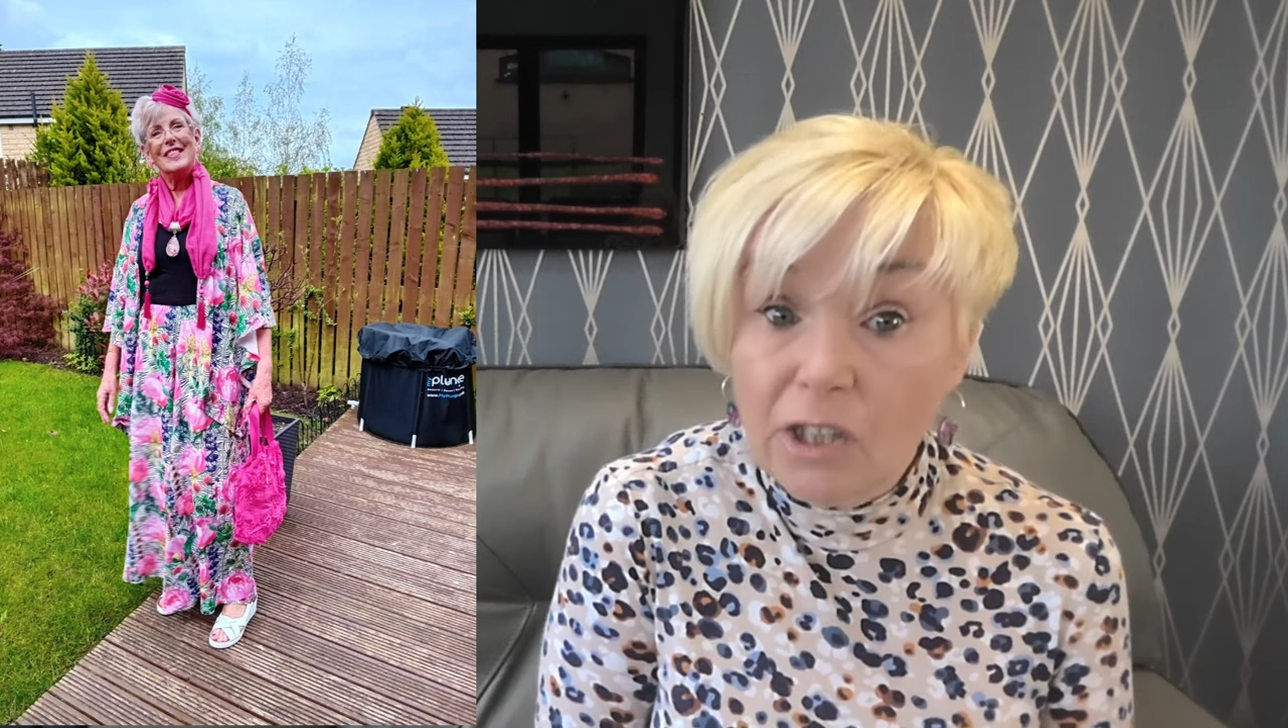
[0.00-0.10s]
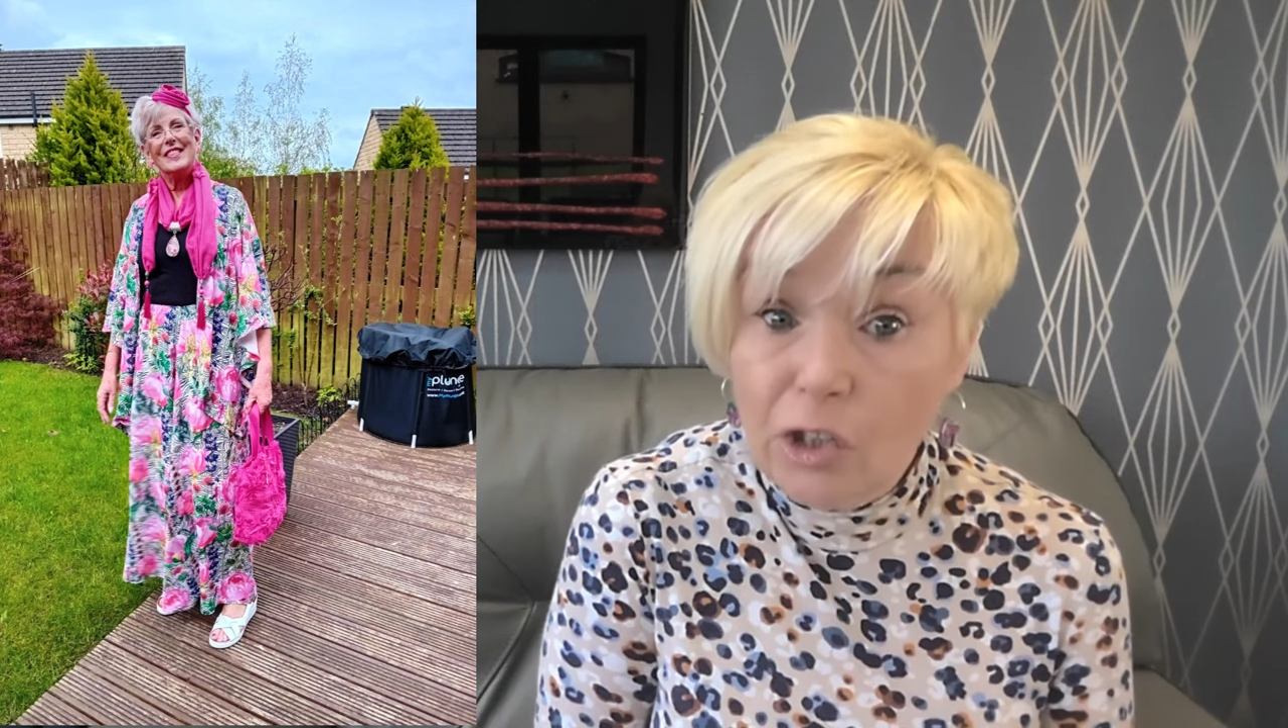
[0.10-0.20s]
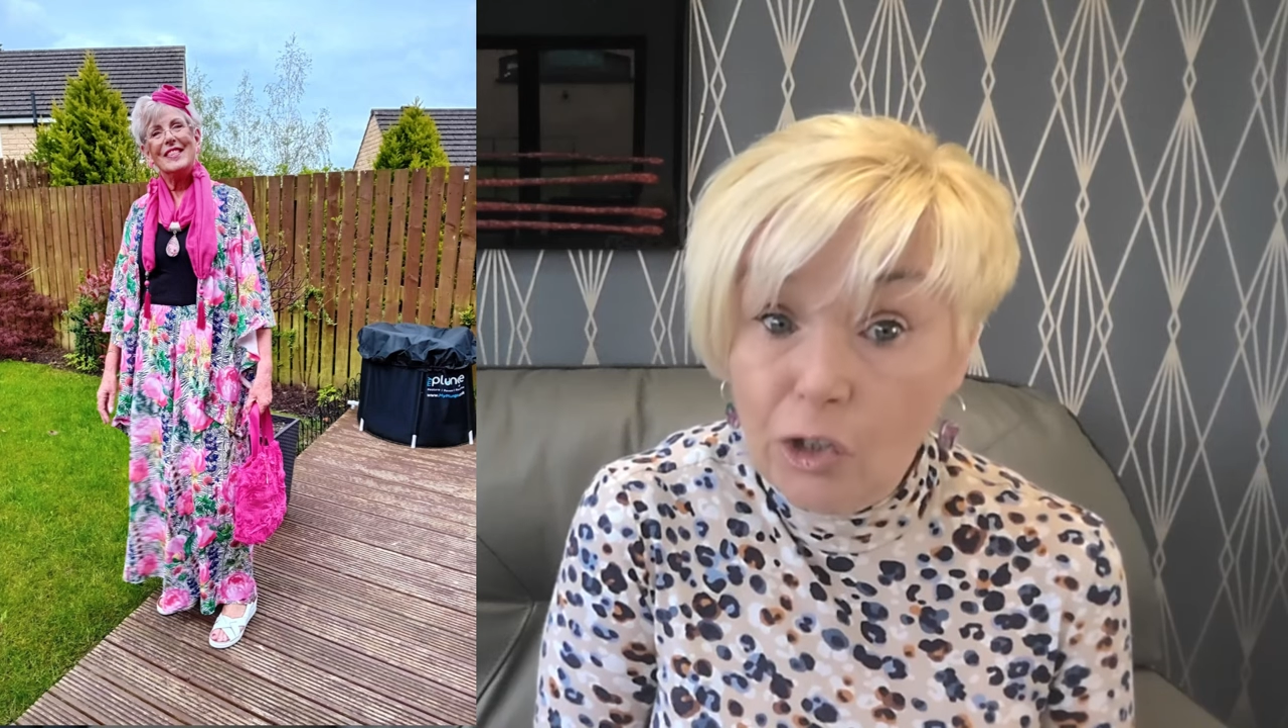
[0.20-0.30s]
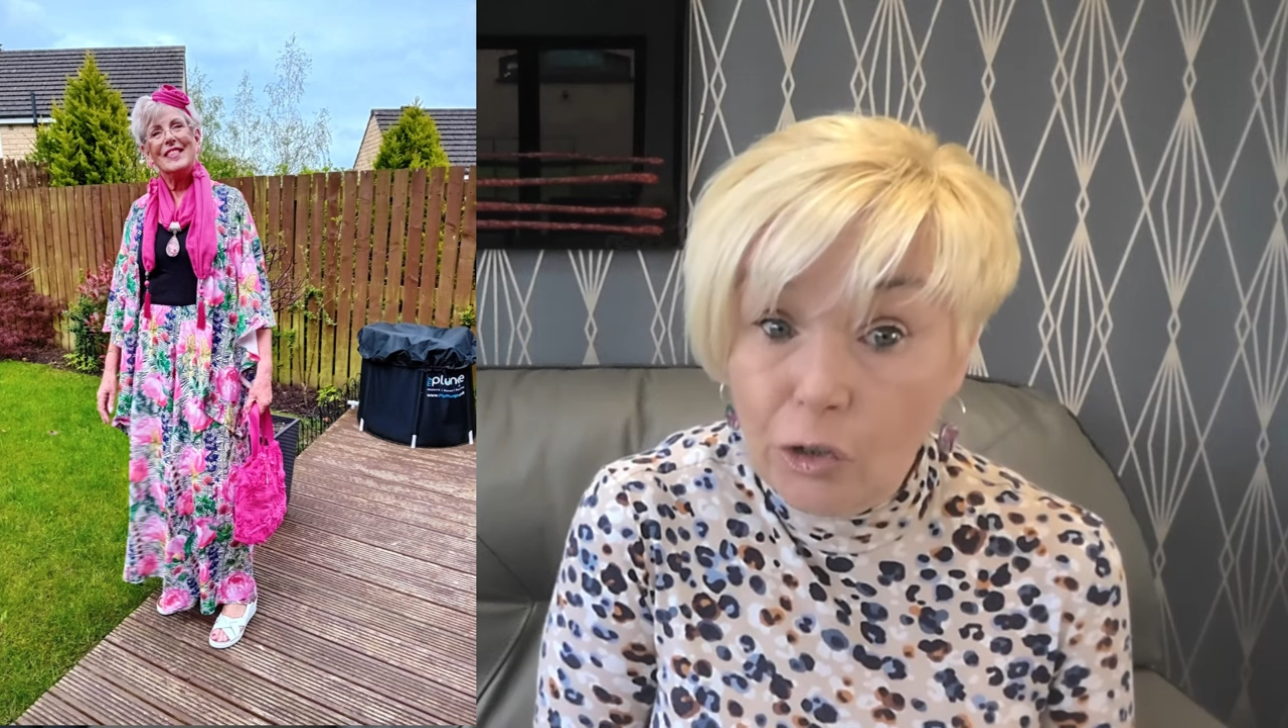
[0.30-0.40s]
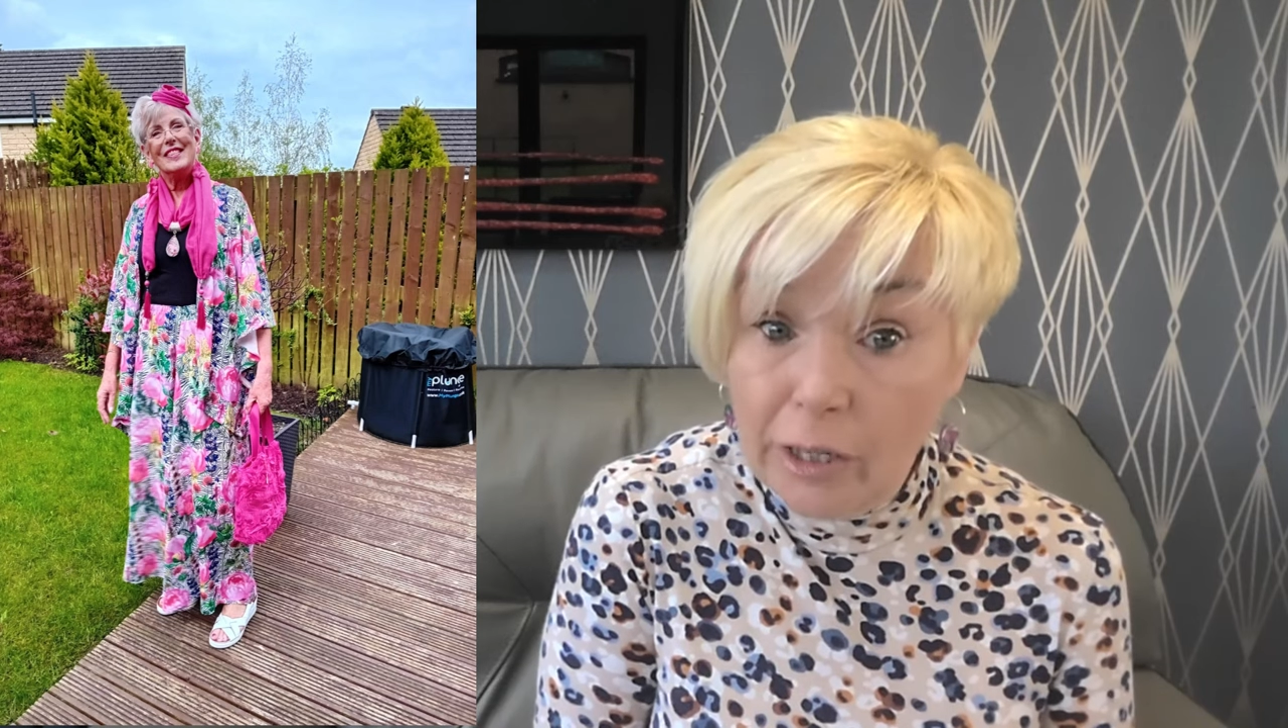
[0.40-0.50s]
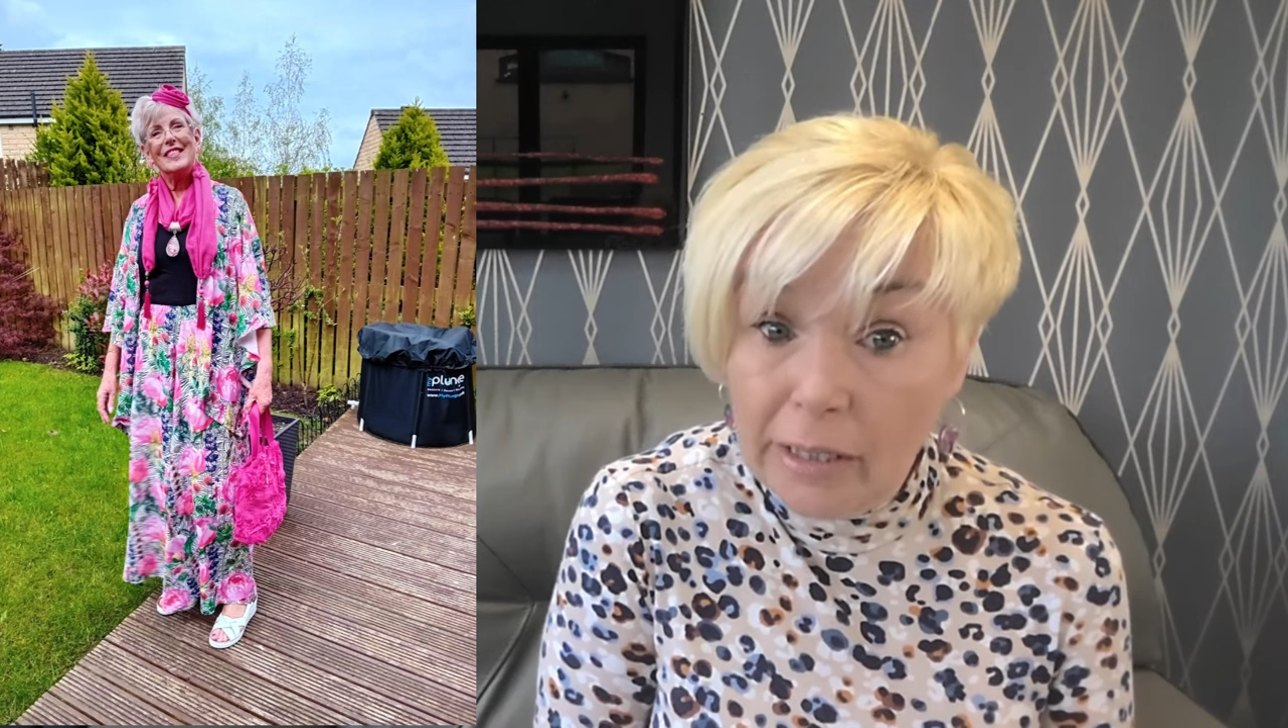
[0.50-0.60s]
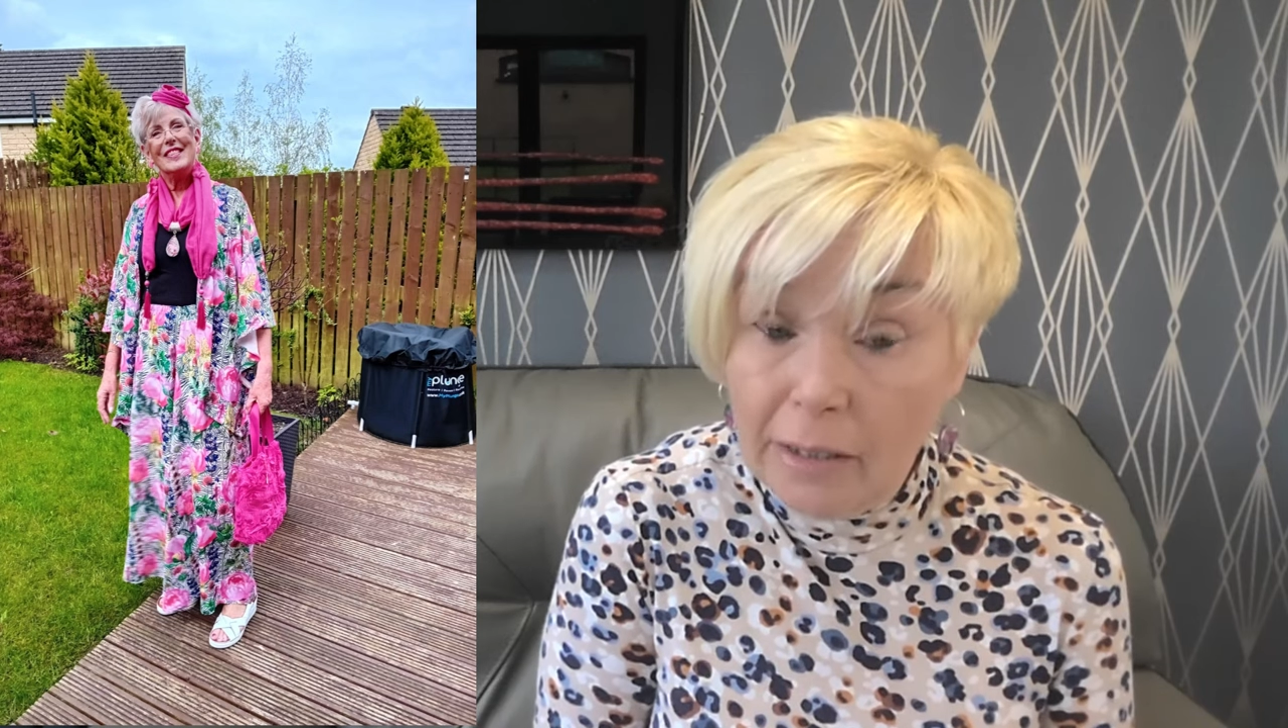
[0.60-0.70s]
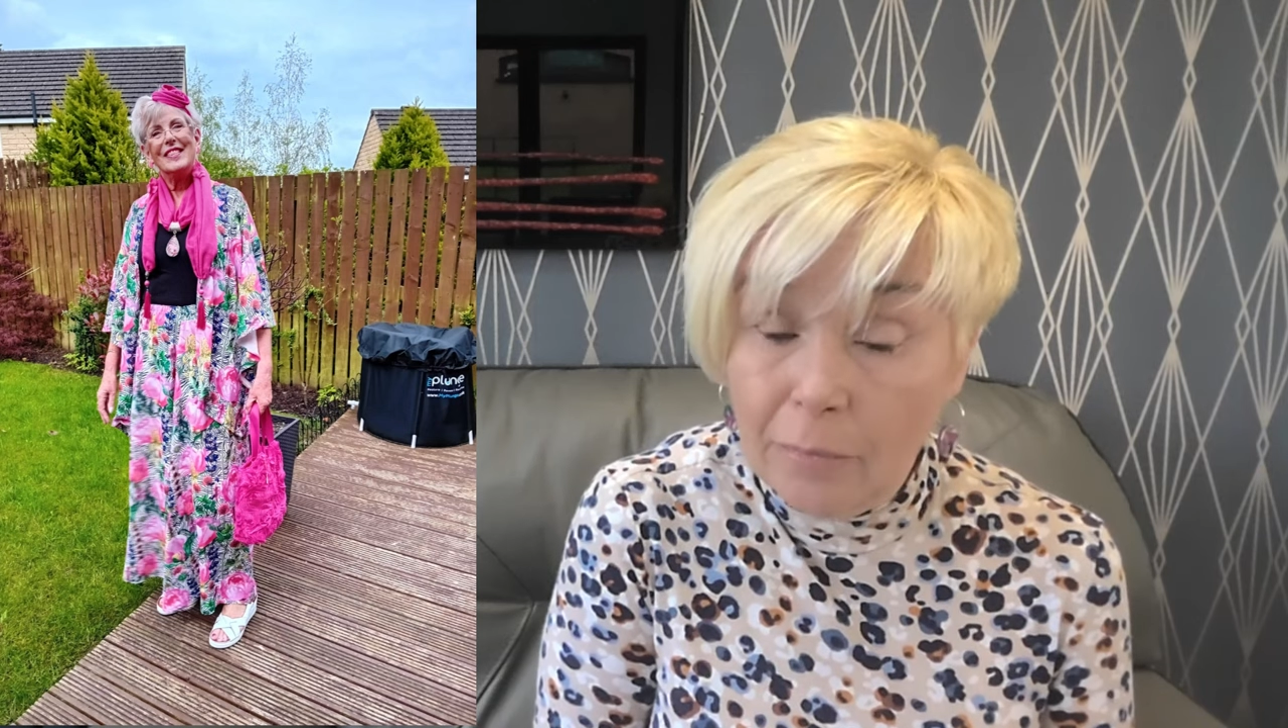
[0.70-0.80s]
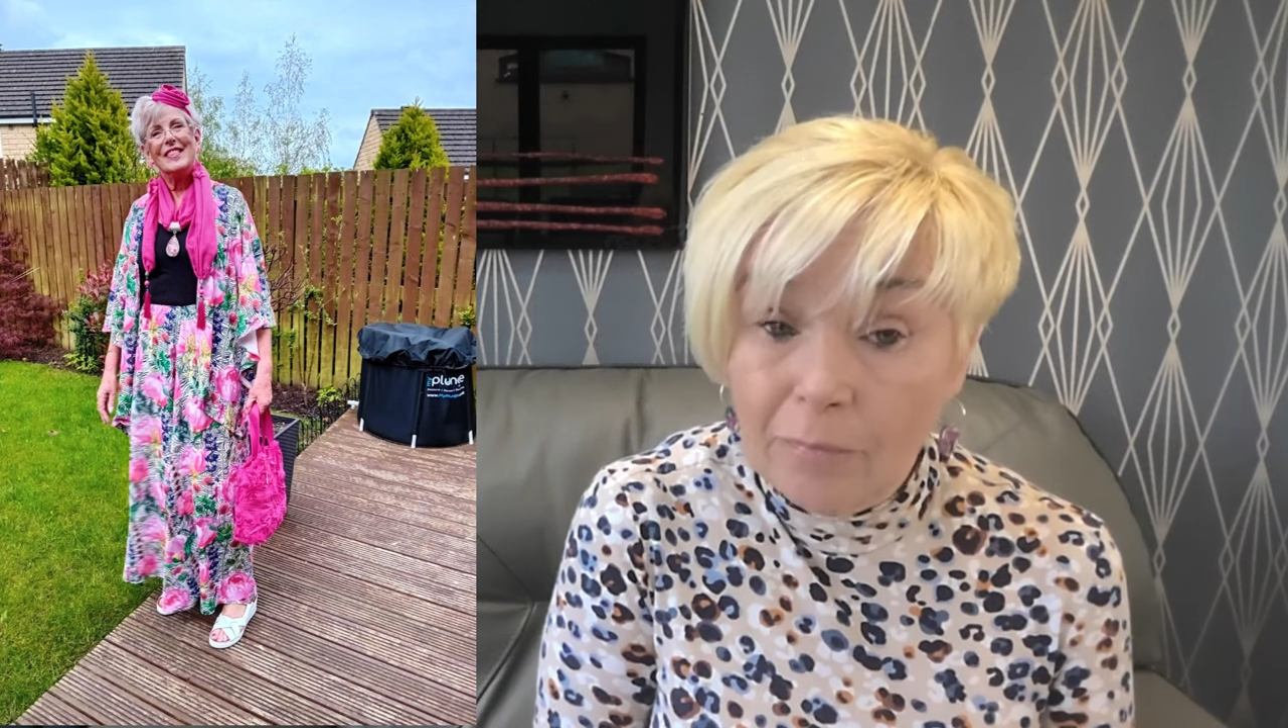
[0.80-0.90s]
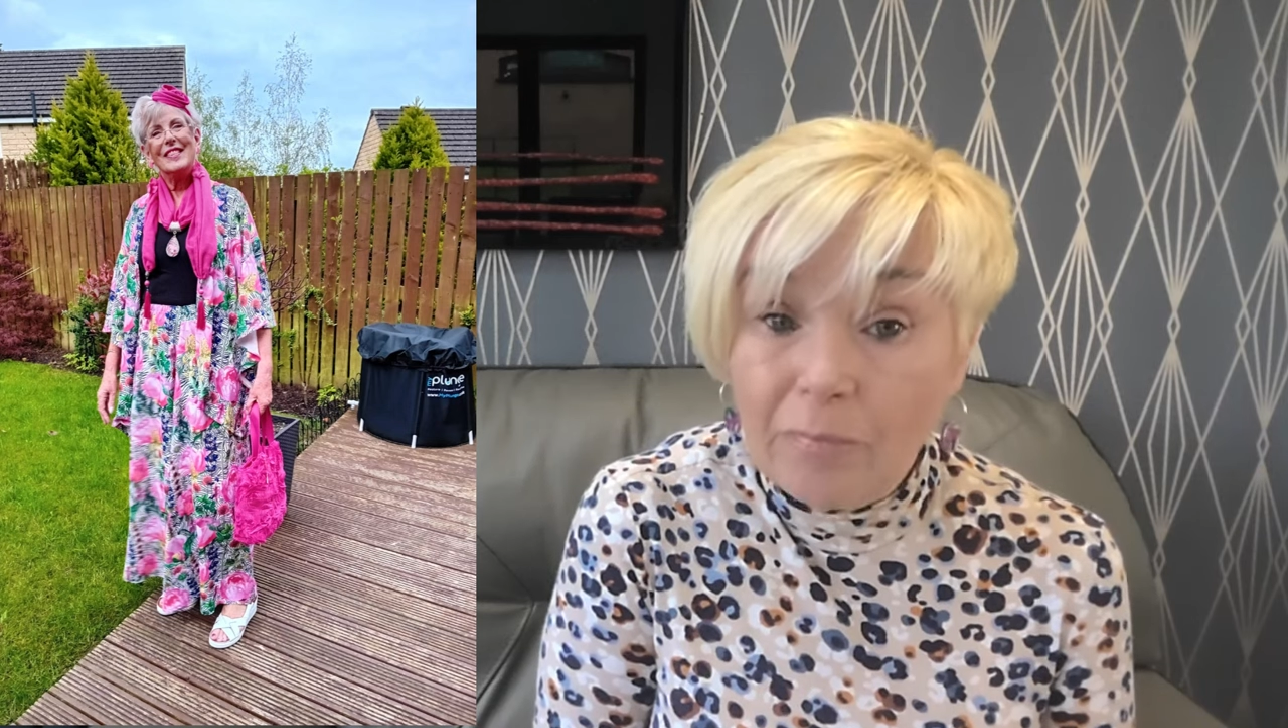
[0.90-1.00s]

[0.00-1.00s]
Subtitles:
stunning.